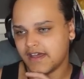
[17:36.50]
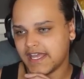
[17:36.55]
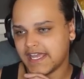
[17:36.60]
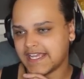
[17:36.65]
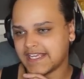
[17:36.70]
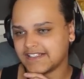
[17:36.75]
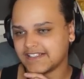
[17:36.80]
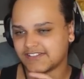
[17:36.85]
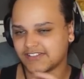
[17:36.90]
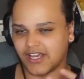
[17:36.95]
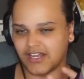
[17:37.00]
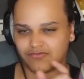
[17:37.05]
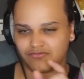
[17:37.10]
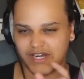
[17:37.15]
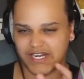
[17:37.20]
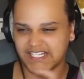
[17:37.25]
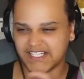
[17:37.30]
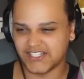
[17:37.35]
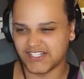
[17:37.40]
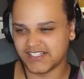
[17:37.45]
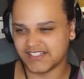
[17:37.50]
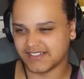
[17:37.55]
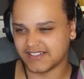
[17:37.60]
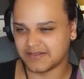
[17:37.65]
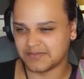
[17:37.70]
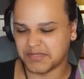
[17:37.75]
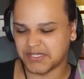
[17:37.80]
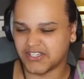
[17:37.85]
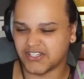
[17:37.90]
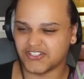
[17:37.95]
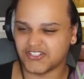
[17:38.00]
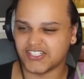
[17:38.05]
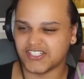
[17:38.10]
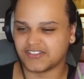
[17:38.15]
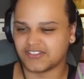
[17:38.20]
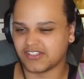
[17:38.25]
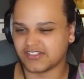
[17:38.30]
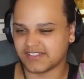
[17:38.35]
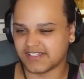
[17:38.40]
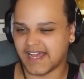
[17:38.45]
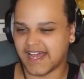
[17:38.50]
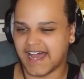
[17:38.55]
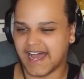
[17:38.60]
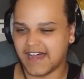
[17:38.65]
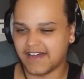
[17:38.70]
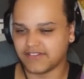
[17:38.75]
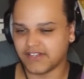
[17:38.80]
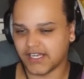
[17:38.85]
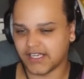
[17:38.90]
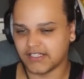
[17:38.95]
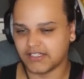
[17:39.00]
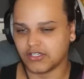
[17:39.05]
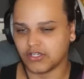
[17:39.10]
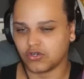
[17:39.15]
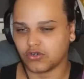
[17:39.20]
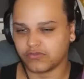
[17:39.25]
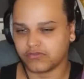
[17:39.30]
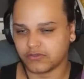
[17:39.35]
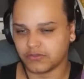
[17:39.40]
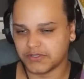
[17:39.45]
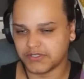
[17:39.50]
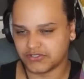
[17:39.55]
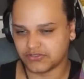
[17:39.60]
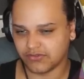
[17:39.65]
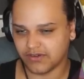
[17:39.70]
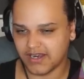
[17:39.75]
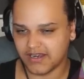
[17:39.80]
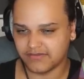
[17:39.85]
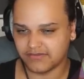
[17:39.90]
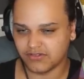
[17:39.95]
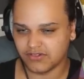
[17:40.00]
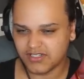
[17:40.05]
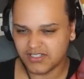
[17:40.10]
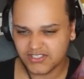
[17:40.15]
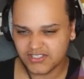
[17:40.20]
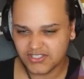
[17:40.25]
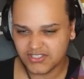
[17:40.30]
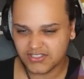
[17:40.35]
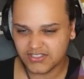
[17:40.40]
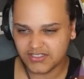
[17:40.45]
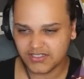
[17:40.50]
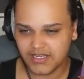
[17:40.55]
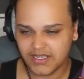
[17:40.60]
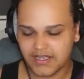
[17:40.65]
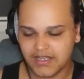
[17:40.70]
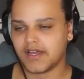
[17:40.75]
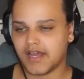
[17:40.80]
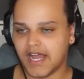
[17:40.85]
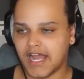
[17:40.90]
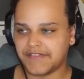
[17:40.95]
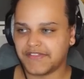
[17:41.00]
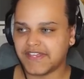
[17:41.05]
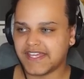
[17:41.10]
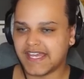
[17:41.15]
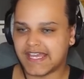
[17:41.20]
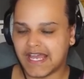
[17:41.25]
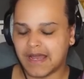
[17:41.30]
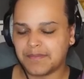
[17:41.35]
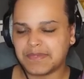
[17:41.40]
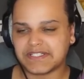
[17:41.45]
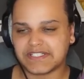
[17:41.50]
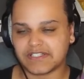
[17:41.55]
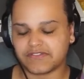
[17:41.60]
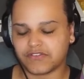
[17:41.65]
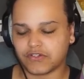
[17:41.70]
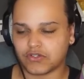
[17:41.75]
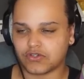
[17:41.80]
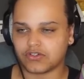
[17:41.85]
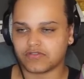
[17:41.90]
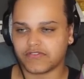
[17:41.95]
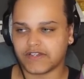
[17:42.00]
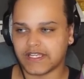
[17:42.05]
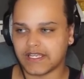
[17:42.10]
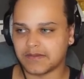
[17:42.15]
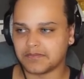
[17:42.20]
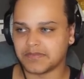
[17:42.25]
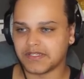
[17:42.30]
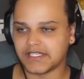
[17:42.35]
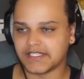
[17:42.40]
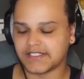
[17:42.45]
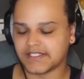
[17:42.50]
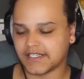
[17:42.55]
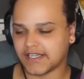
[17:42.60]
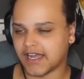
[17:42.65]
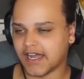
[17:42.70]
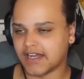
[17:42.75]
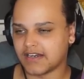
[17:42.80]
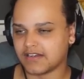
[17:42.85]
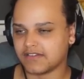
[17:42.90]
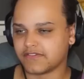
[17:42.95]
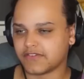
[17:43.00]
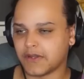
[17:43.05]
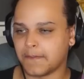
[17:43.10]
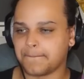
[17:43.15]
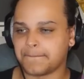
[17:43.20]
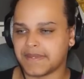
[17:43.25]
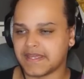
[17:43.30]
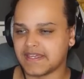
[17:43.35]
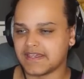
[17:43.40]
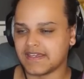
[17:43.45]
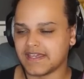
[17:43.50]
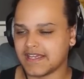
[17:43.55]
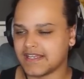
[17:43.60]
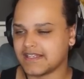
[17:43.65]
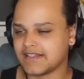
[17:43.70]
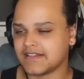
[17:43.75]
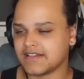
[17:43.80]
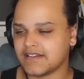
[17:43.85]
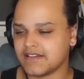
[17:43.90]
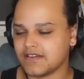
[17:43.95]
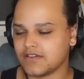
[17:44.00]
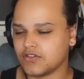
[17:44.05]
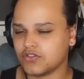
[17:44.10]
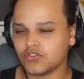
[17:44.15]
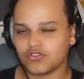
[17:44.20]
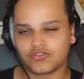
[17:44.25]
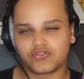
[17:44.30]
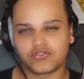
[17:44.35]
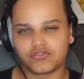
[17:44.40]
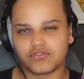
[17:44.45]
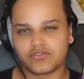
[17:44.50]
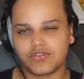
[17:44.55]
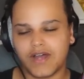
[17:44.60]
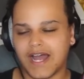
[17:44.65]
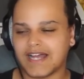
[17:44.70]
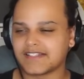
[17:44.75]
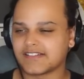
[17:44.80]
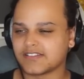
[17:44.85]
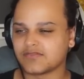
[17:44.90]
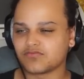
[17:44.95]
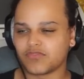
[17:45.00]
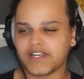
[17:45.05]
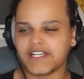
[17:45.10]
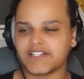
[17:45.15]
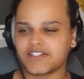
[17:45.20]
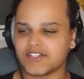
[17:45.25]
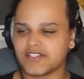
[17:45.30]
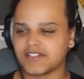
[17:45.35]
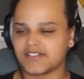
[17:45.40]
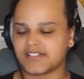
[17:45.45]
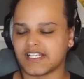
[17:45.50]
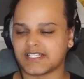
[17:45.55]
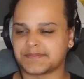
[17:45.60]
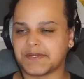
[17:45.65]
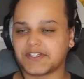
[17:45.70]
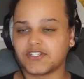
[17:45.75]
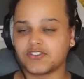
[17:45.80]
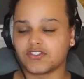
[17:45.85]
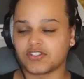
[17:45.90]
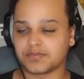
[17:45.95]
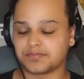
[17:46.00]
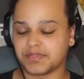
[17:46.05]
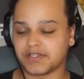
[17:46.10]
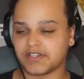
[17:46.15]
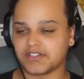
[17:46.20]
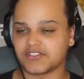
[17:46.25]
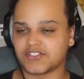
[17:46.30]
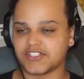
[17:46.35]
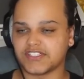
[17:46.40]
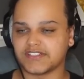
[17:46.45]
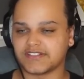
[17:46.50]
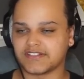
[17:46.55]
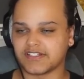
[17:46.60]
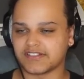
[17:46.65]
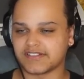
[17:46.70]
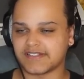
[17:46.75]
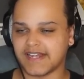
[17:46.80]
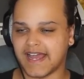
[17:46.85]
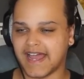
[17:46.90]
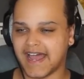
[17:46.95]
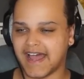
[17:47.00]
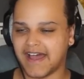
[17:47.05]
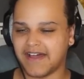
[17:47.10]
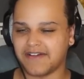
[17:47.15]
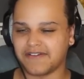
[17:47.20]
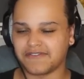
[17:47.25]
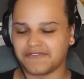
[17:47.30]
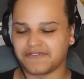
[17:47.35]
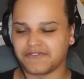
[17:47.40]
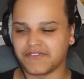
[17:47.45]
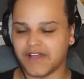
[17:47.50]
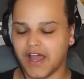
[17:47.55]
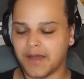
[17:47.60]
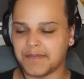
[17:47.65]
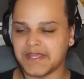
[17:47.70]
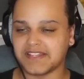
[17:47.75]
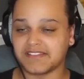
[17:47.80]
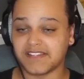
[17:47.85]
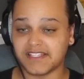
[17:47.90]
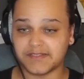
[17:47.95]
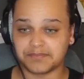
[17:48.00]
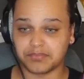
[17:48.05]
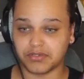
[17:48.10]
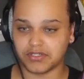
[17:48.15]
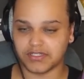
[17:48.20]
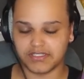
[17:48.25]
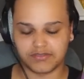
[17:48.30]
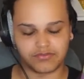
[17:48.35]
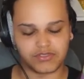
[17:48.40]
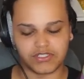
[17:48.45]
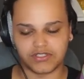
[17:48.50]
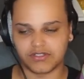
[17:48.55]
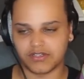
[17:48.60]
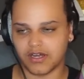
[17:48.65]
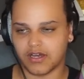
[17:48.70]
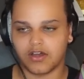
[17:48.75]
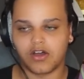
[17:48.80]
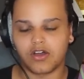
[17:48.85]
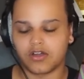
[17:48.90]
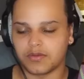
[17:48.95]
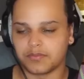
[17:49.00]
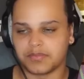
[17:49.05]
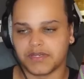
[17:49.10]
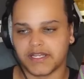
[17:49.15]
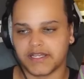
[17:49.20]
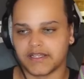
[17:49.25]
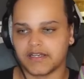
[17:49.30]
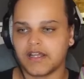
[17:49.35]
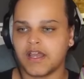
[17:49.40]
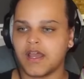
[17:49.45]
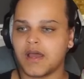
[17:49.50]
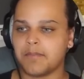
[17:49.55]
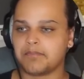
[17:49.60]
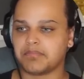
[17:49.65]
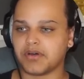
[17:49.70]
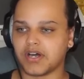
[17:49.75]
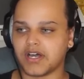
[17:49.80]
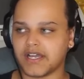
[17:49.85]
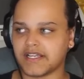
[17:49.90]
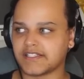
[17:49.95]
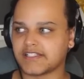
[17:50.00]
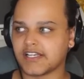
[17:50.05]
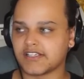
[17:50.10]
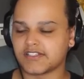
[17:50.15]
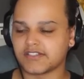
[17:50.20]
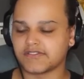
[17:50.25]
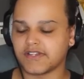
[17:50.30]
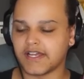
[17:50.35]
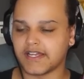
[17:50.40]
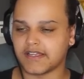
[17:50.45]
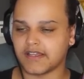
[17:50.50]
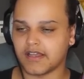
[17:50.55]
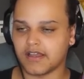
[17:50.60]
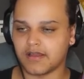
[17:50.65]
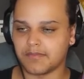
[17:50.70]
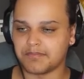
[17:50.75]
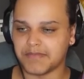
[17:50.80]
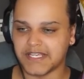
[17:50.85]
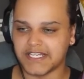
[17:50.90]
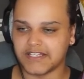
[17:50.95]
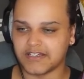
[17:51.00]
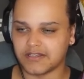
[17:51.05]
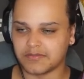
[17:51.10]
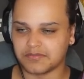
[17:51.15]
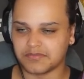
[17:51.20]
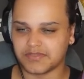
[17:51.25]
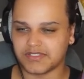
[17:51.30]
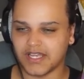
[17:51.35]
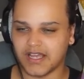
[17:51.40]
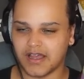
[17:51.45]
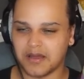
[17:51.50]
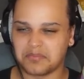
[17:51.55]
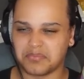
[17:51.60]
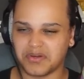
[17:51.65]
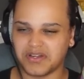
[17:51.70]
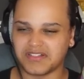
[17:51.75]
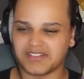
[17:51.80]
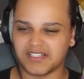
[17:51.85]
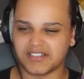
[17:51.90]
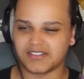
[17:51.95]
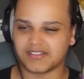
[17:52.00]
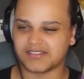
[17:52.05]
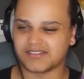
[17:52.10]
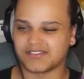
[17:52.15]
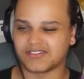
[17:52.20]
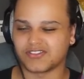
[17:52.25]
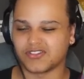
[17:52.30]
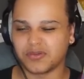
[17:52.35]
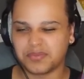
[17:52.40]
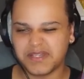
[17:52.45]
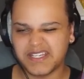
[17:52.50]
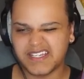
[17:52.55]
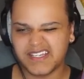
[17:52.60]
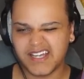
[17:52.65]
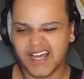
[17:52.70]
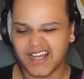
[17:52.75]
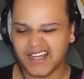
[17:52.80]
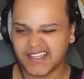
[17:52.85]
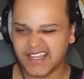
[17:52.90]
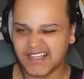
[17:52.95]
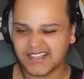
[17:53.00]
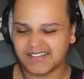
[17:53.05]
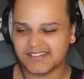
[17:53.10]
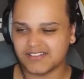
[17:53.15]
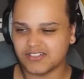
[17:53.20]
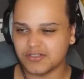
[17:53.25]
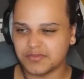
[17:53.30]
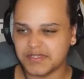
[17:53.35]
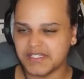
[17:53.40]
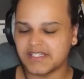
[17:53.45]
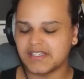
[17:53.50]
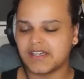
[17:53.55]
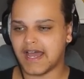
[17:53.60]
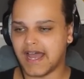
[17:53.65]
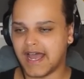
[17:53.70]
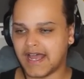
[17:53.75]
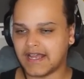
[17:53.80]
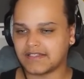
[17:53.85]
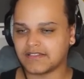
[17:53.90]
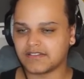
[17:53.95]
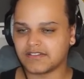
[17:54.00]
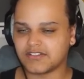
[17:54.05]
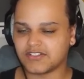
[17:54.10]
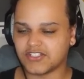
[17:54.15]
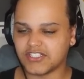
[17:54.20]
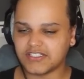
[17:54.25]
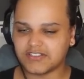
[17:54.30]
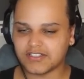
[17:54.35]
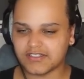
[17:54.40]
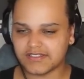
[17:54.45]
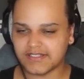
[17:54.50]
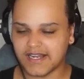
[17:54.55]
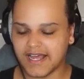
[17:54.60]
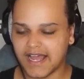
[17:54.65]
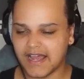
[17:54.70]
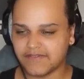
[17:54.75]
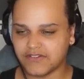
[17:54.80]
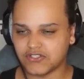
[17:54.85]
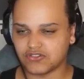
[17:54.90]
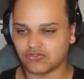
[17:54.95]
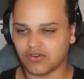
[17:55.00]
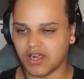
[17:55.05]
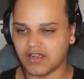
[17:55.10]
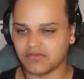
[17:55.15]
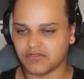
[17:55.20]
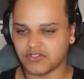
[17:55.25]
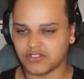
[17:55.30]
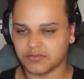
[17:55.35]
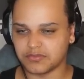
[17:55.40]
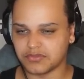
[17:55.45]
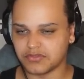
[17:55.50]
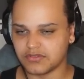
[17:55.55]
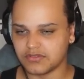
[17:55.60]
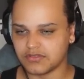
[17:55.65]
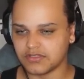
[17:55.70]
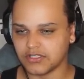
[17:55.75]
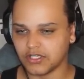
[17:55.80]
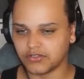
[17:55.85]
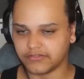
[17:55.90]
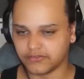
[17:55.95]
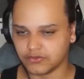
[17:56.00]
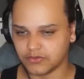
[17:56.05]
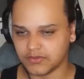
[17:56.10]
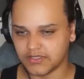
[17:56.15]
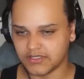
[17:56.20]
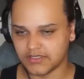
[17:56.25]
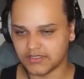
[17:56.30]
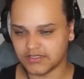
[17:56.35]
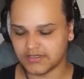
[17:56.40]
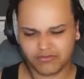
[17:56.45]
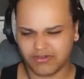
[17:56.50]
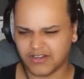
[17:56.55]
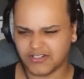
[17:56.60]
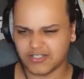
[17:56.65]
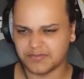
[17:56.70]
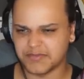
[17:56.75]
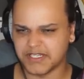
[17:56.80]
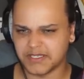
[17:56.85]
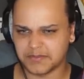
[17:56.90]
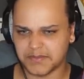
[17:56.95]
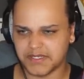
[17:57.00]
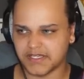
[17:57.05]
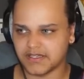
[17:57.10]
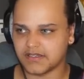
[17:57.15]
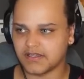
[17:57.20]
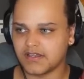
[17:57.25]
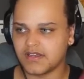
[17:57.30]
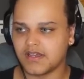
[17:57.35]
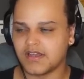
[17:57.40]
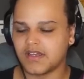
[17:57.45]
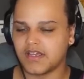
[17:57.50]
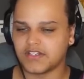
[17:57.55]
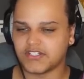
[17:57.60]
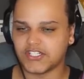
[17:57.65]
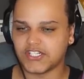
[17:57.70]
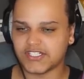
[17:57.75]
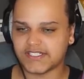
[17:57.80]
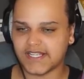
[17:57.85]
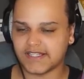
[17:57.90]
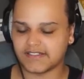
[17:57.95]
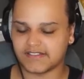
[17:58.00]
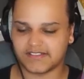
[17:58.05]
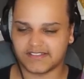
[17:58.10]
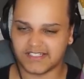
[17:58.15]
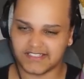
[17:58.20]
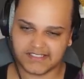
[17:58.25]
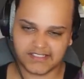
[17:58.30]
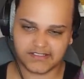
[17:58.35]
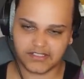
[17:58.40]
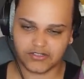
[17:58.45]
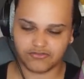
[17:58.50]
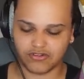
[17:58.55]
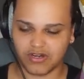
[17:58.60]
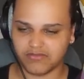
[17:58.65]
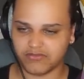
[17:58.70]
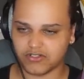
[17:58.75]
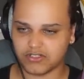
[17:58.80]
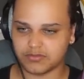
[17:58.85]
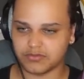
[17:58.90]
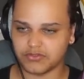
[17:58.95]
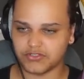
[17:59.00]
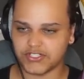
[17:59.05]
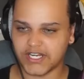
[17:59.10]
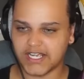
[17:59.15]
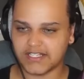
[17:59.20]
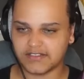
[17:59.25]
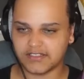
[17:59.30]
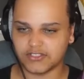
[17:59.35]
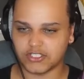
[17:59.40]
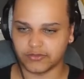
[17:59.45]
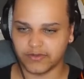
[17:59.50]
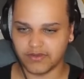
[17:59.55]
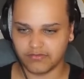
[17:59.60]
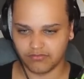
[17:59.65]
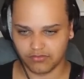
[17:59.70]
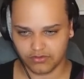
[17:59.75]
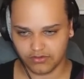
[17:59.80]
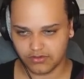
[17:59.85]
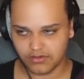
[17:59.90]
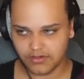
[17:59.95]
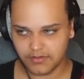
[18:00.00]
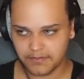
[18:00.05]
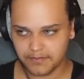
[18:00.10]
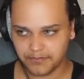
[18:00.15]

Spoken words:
in certain ranges, and because she doesn't have like a low forward drive rush, I think it can be difficult for Kimberly to kind of compete in neutral at some ranges, especially just because she doesn't have, I mean, this button is really good, I can't complain, but in terms of like mediums, her buttons are just stubby, I guess, stubby, and she doesn't have a drive rushable low forward crouching medium kick. She doesn't, this is not drive rushable, she has to do it raw.